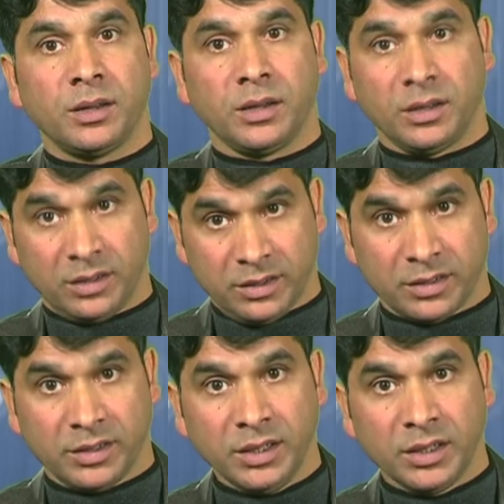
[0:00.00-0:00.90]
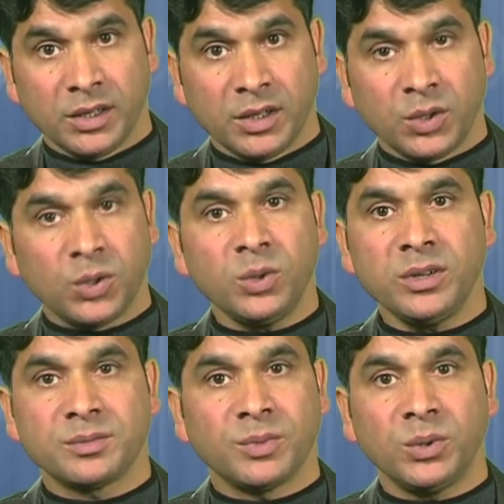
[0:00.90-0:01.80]
In learning, whole
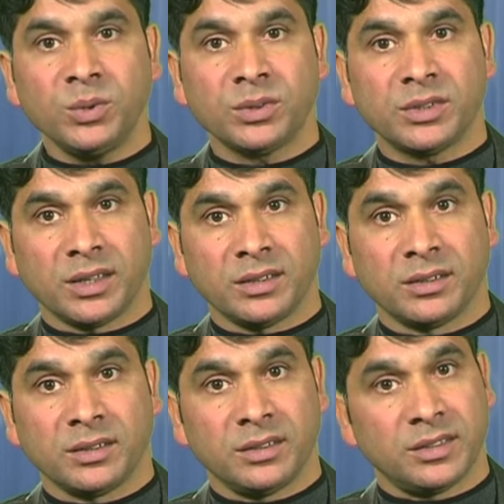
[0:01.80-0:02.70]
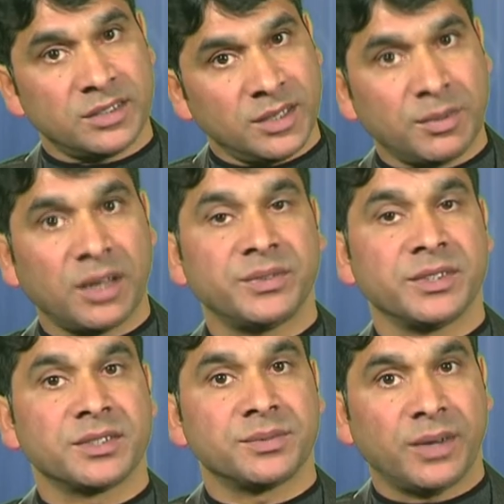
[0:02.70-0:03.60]
is more than the sum of
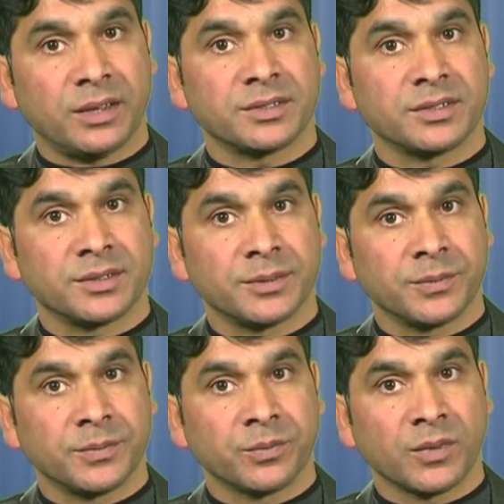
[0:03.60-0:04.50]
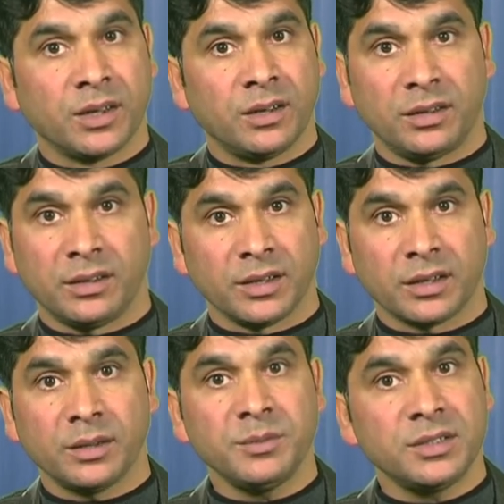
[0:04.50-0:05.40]
its parts. Learning
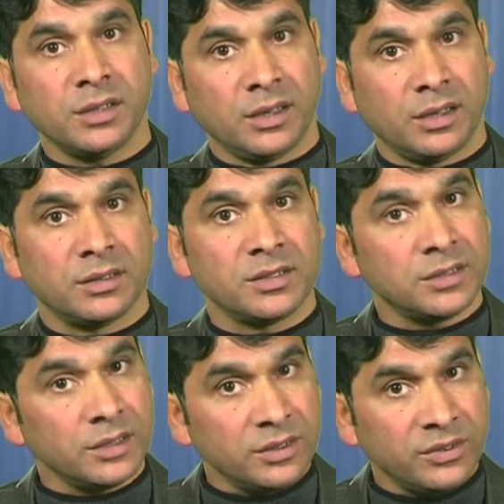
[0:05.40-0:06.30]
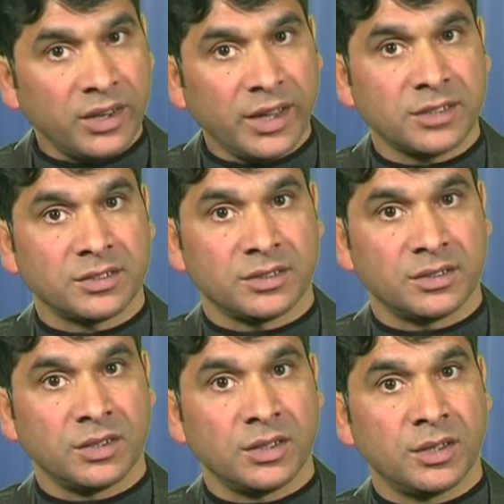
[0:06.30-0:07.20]
comes in sudden
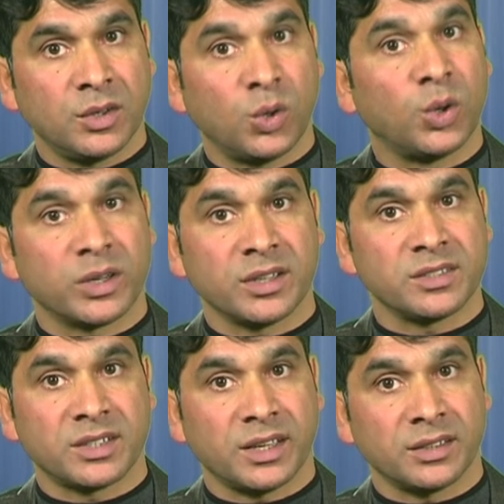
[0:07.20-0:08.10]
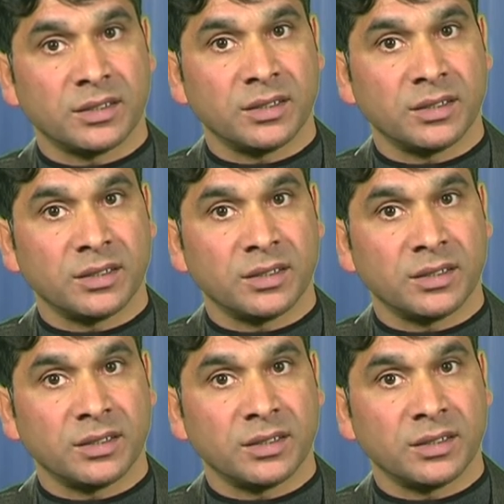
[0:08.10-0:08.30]
flashes or insight.